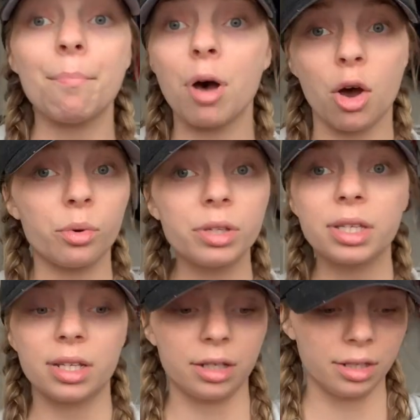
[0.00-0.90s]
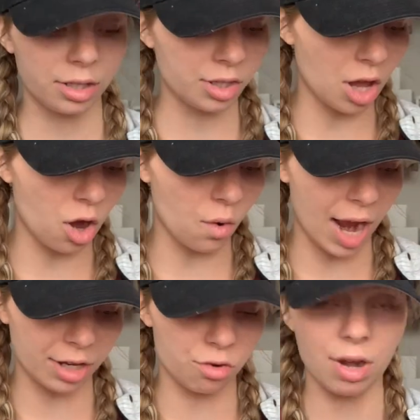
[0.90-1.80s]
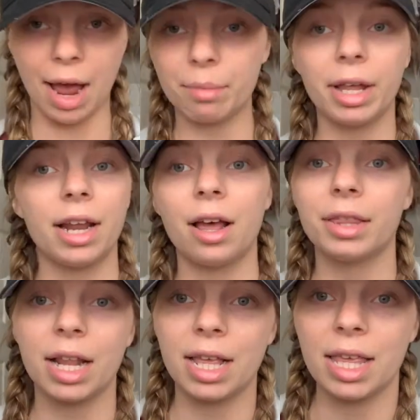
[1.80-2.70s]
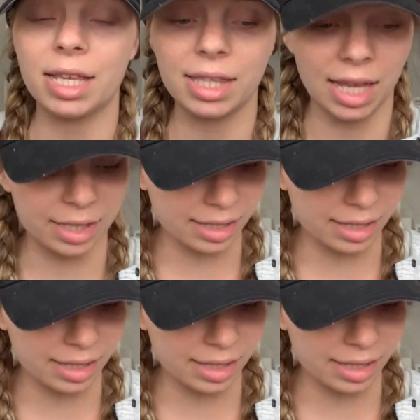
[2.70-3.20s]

most. So I do not plan on letting these things